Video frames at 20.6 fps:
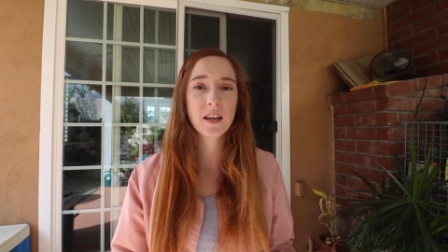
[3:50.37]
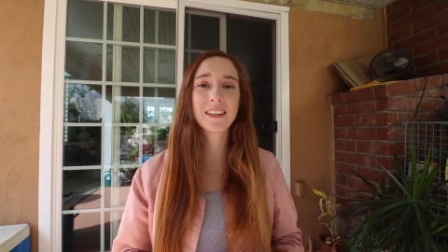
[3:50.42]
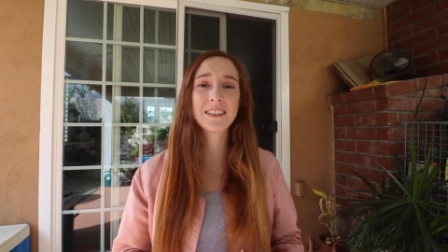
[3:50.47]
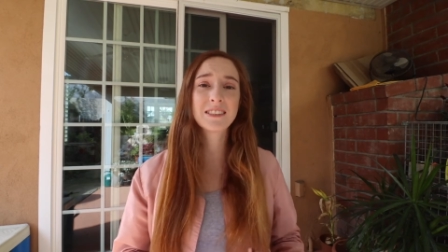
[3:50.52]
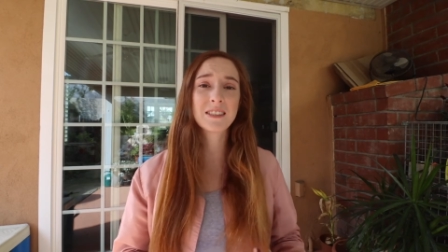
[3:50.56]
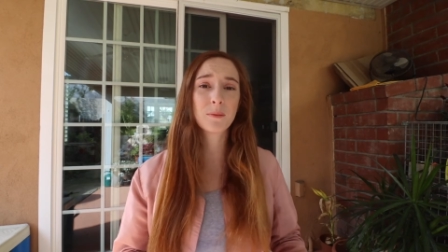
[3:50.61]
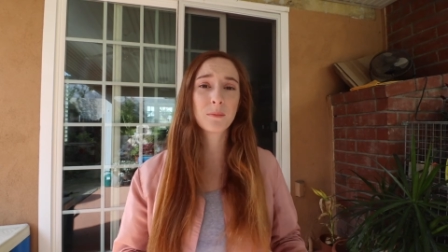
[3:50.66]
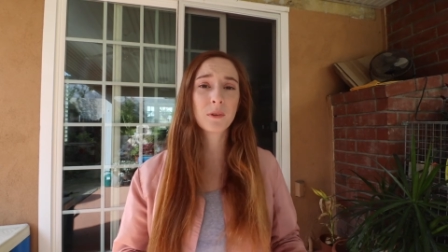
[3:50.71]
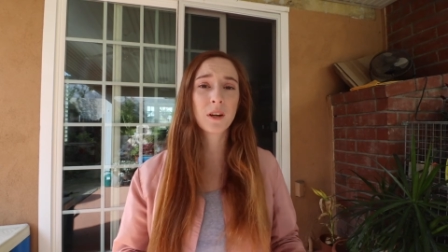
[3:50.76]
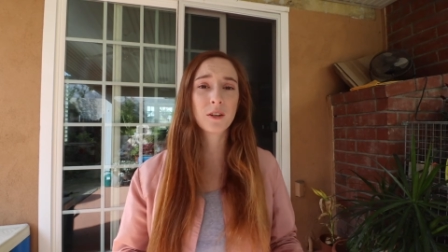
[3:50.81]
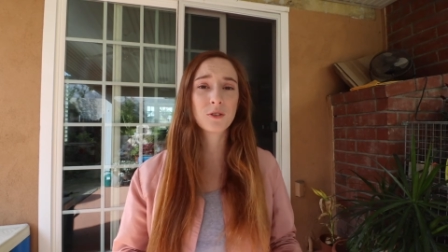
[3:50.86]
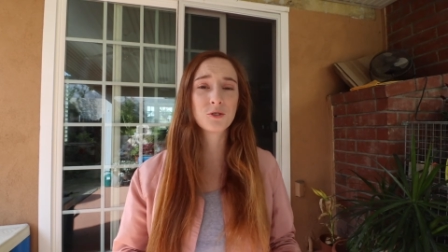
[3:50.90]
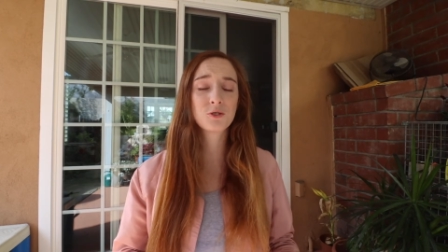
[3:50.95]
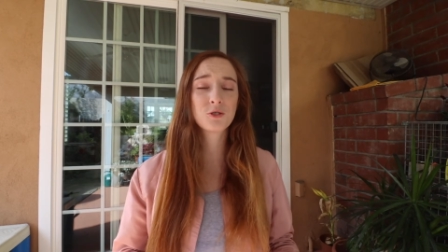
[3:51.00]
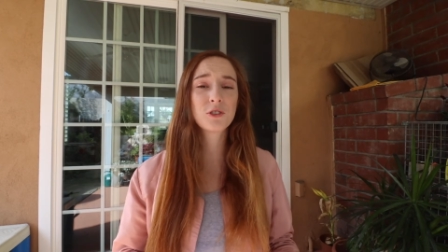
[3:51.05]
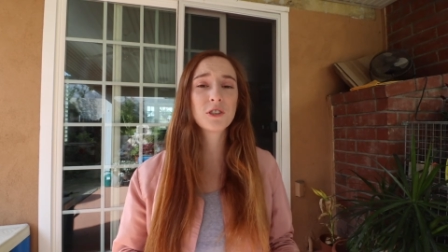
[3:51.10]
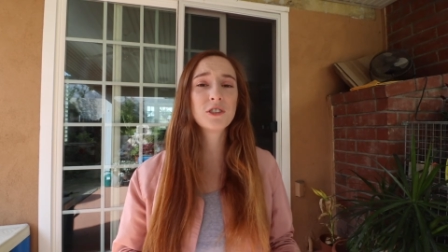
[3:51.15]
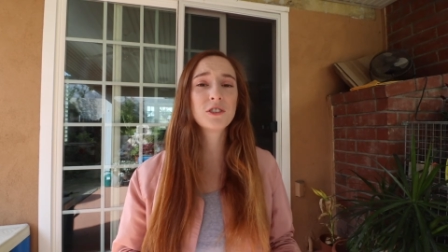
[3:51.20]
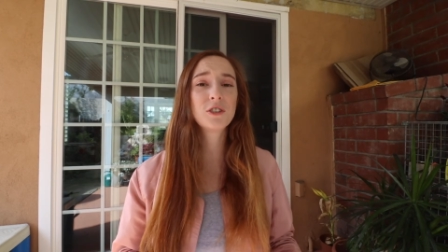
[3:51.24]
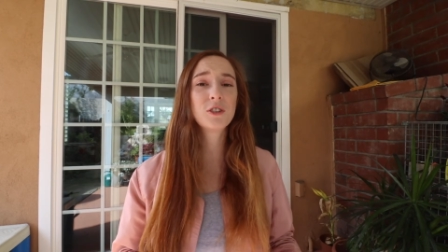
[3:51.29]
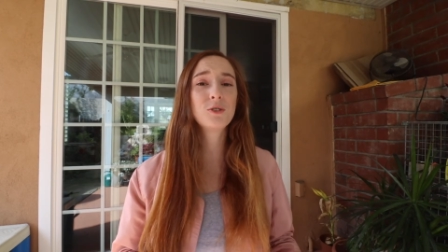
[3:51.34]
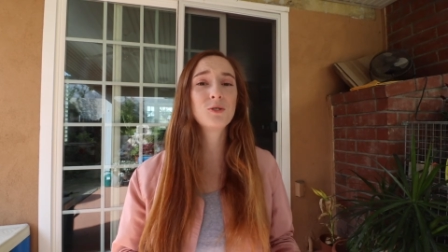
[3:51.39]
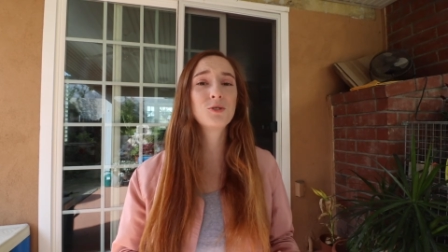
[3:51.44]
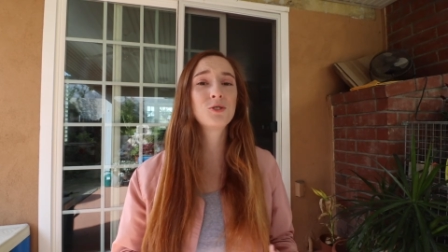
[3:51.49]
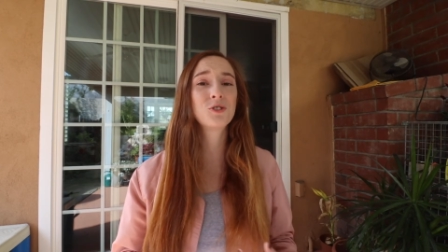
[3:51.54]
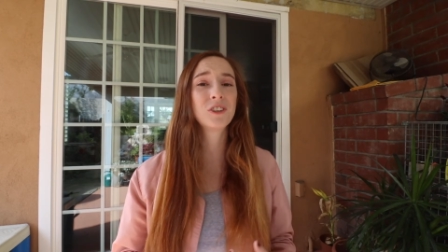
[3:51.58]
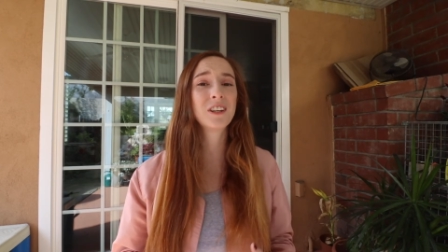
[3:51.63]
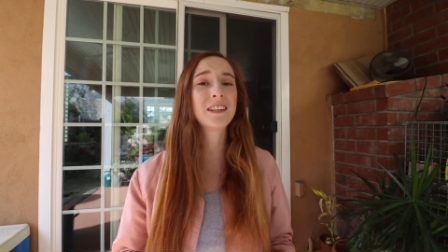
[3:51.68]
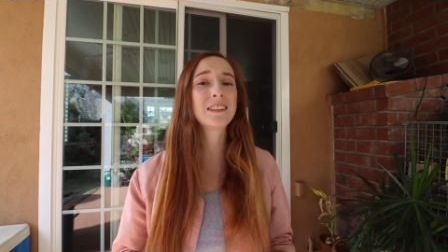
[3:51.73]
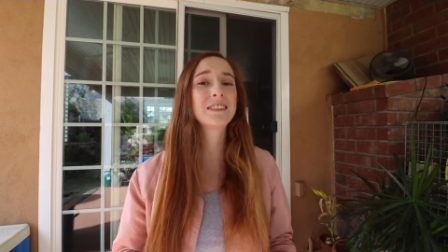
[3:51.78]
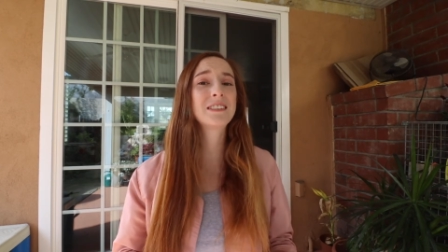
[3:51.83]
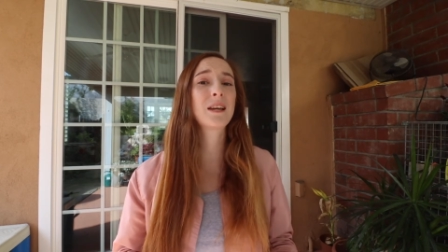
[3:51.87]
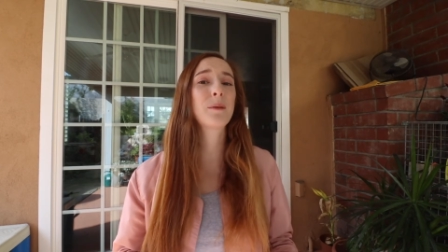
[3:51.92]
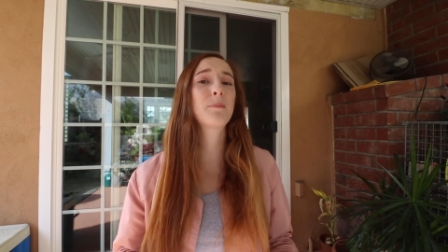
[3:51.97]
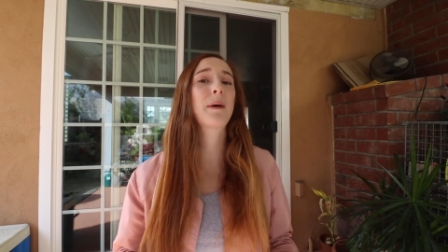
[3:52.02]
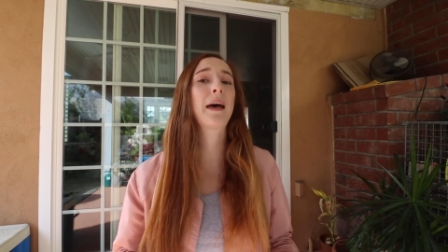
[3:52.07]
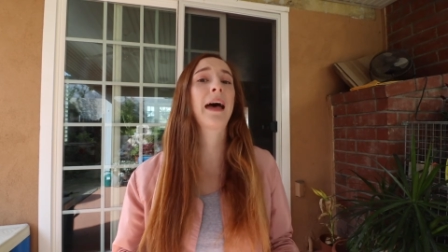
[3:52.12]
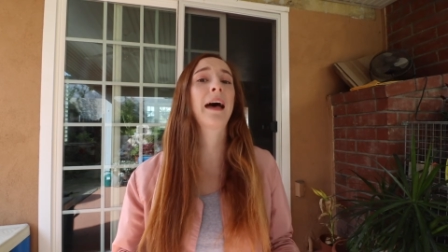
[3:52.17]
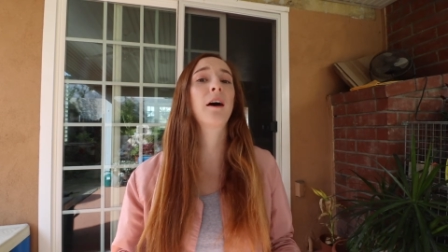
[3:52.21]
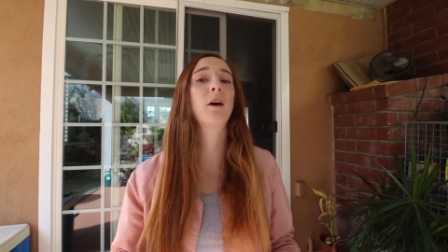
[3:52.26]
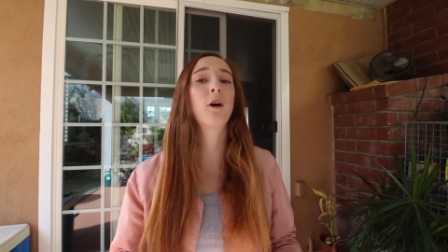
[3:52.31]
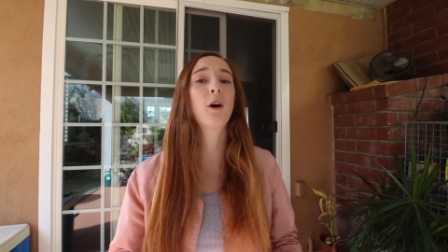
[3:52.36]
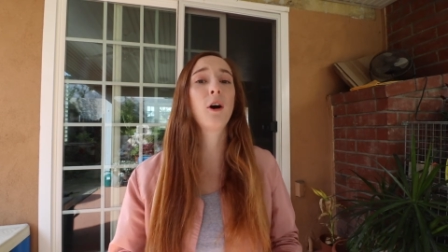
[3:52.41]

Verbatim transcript: In some countries, you shouldn't tip at